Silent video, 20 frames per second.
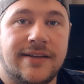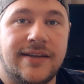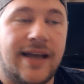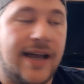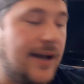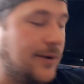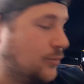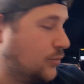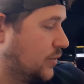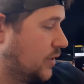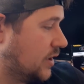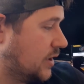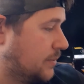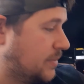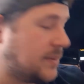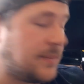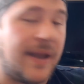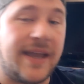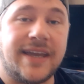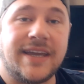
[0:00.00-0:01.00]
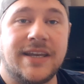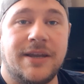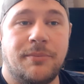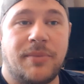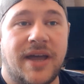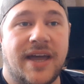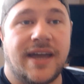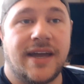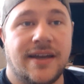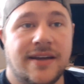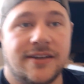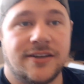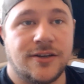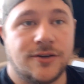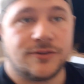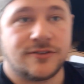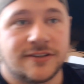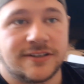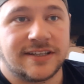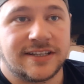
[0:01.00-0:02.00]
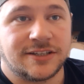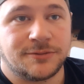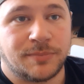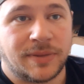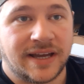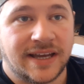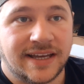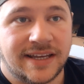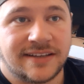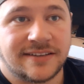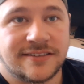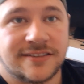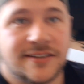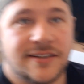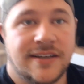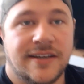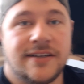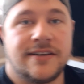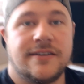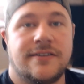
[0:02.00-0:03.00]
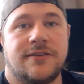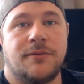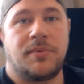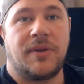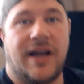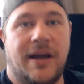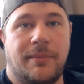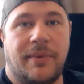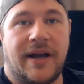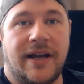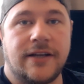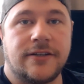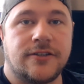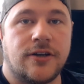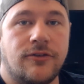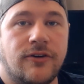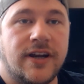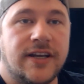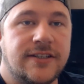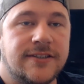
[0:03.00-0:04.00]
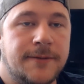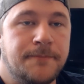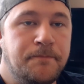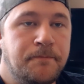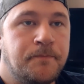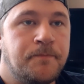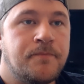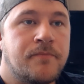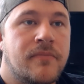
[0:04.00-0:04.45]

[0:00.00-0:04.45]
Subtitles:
and we're going to be making it better using these parts supplied by Exoracing.